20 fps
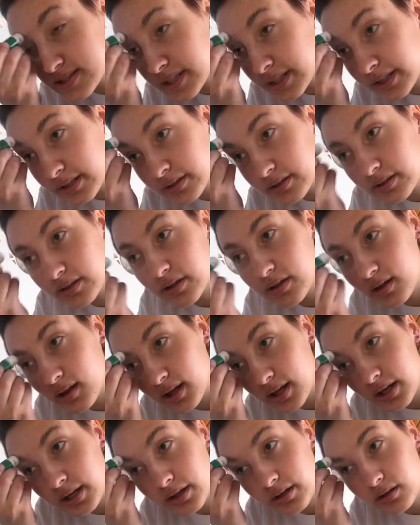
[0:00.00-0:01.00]
Second
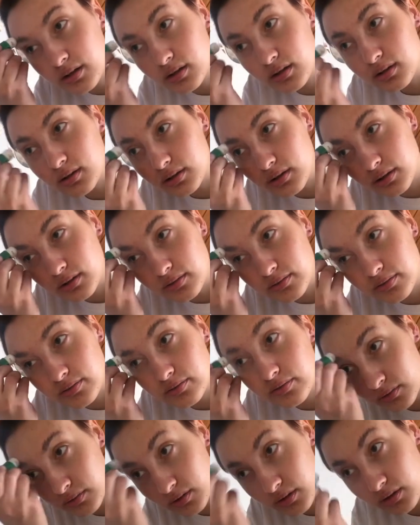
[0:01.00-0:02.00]
layer of
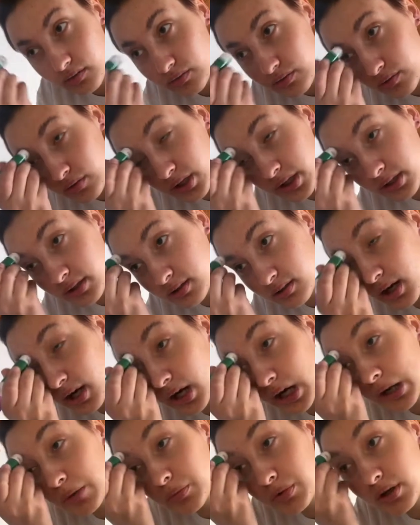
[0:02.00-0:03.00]
covering
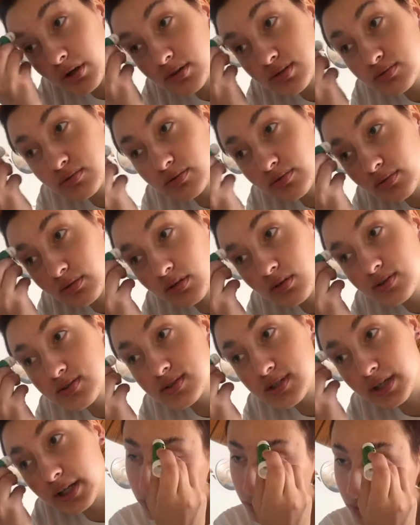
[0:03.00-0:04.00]
eyebrows with glue
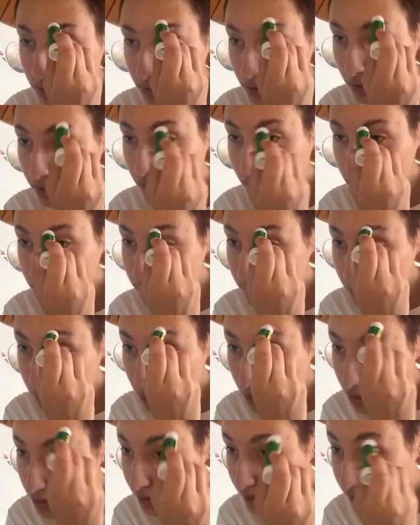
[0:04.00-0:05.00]
stick. I have a
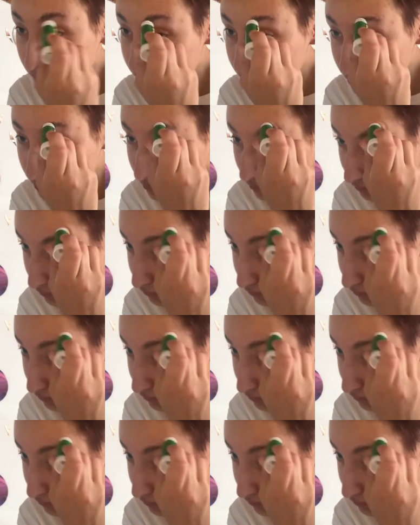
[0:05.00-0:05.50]
warning for